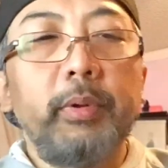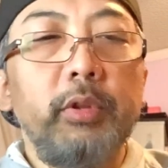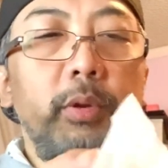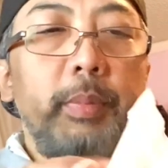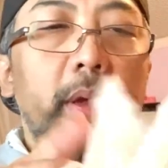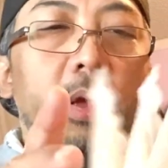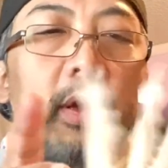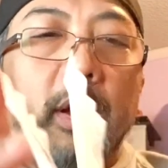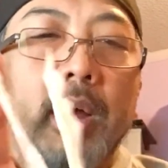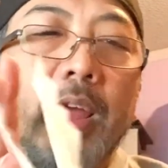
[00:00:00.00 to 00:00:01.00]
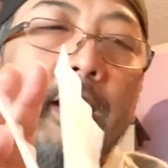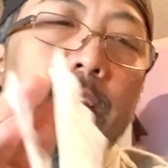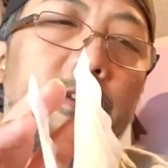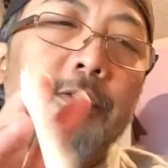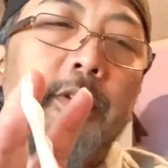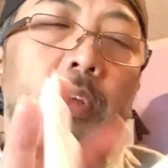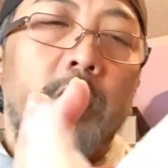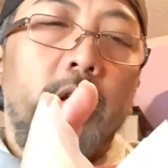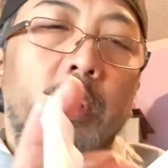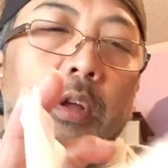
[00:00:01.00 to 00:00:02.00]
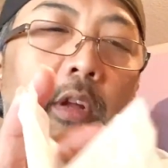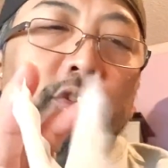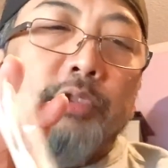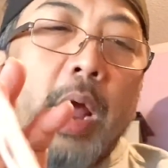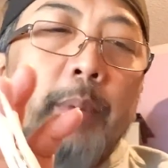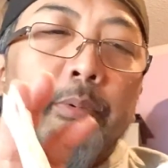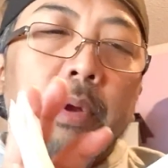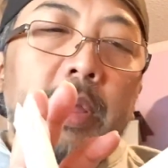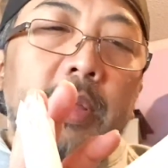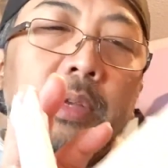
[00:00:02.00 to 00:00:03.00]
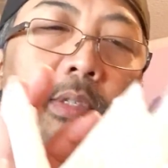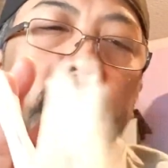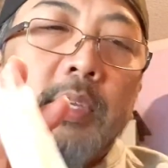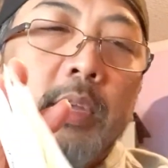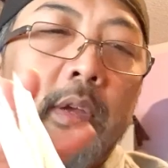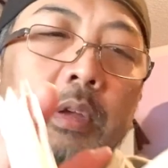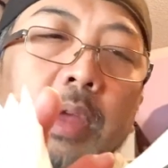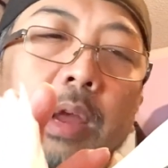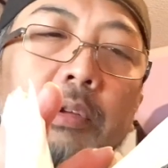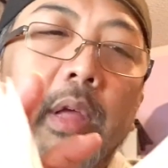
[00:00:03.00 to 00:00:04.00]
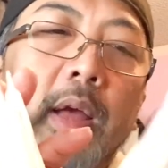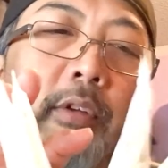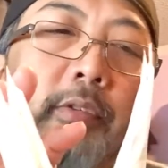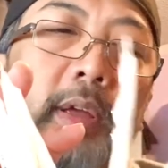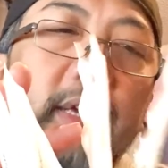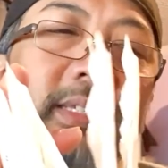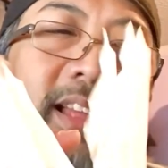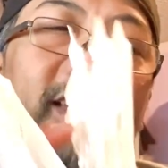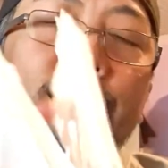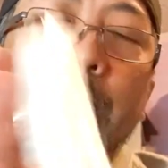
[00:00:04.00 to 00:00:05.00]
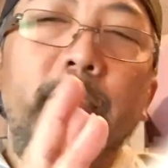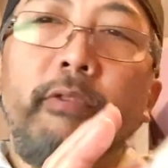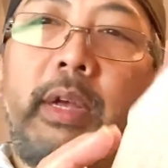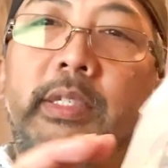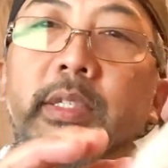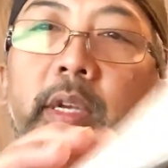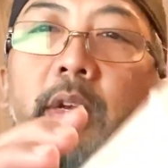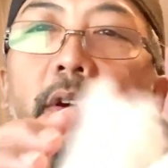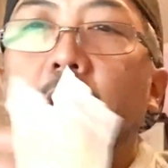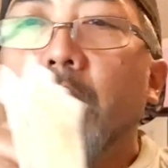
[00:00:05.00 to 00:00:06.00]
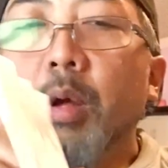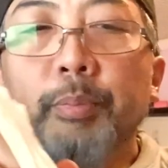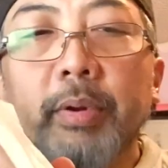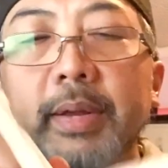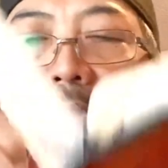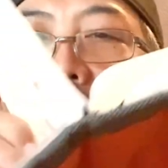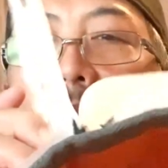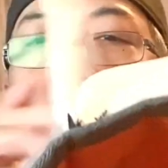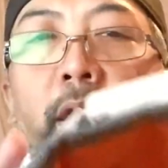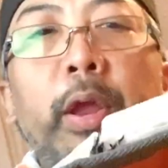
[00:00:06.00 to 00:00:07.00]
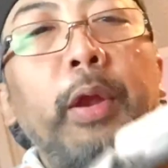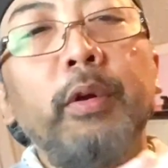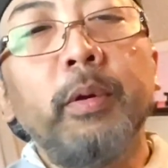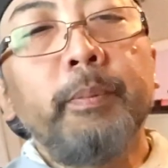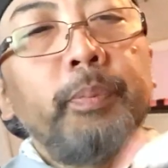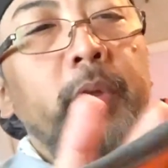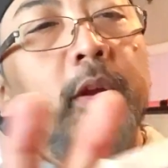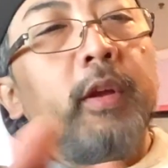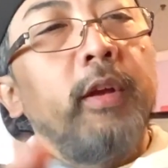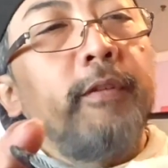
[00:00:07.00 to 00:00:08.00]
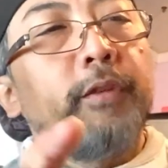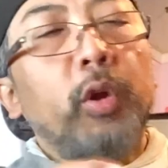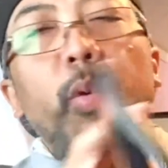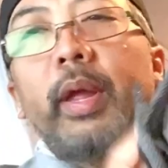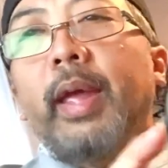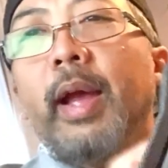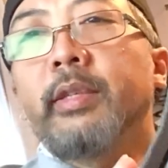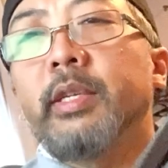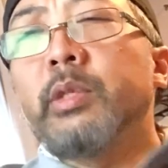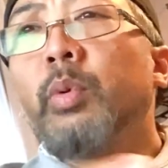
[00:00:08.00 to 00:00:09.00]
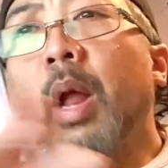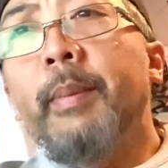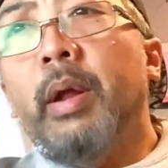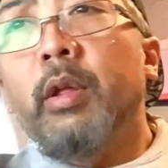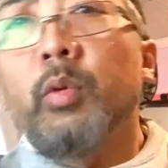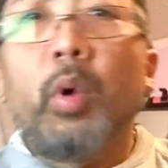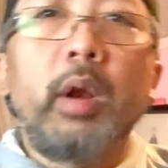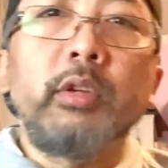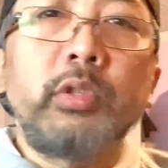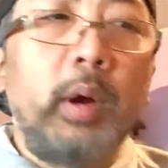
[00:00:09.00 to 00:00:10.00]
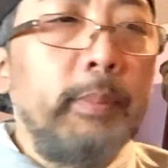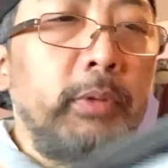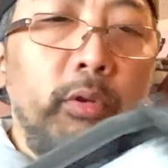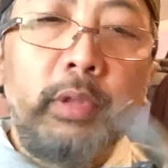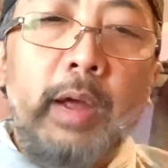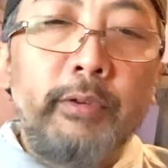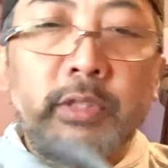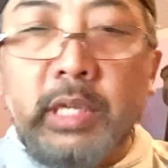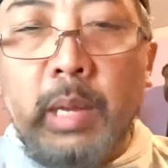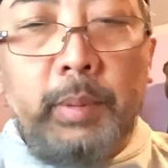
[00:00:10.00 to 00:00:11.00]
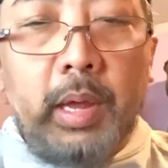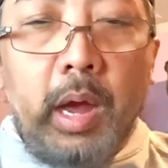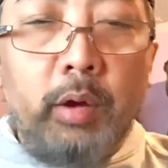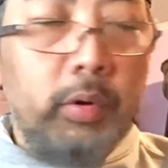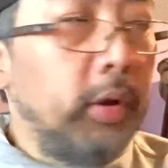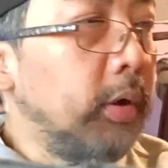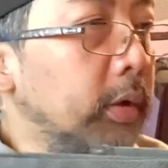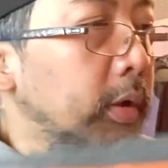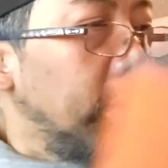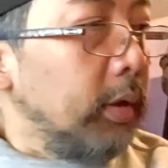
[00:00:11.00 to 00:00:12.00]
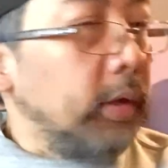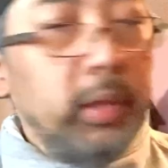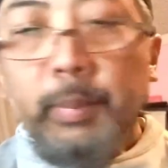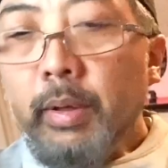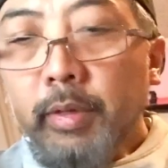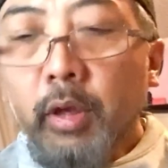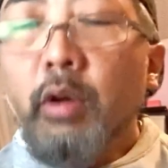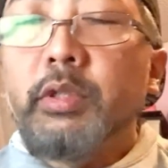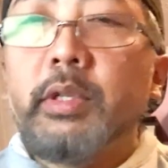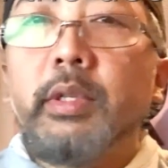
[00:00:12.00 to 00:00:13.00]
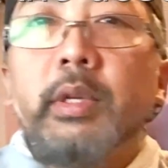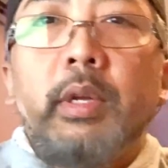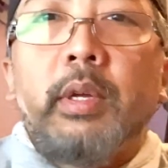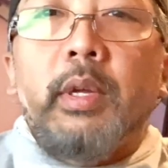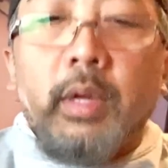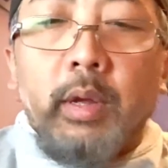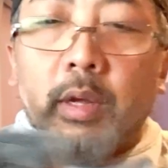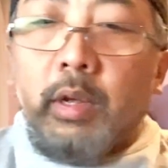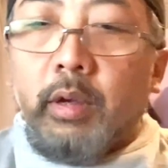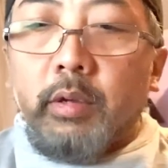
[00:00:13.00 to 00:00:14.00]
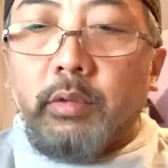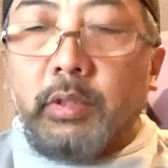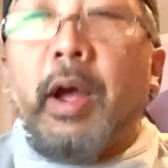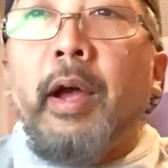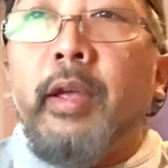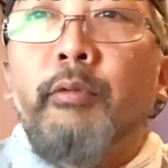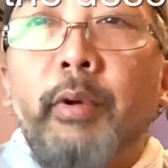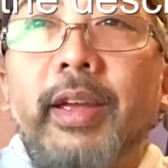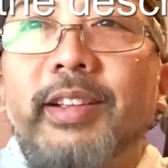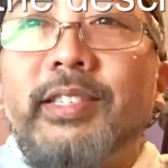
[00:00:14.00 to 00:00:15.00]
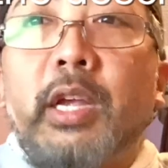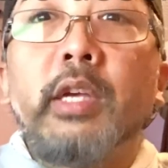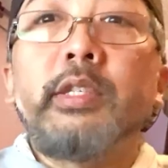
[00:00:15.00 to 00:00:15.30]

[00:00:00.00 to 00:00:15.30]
loop. I have trap rigs, Carolina rigs, live bait rigs, all pre-tied here for quick access when I'm out on the water. So you'll never see me out in the middle of the ocean tying rigs because